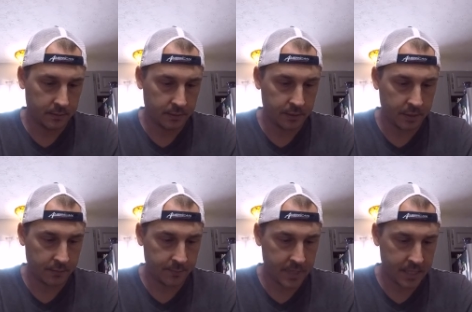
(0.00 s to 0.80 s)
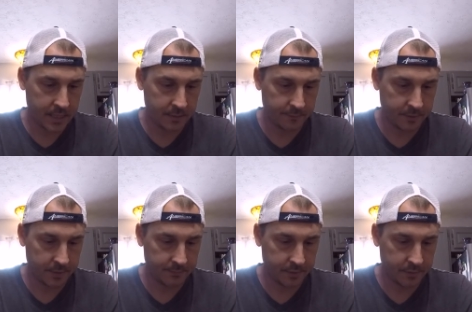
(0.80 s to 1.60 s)
jerk bait of
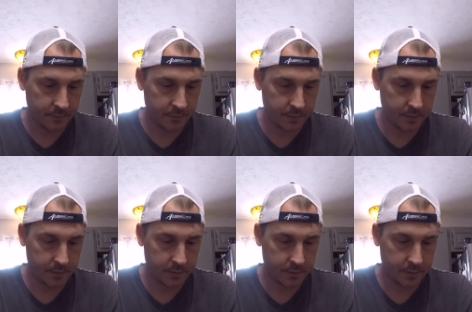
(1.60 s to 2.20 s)
some sort.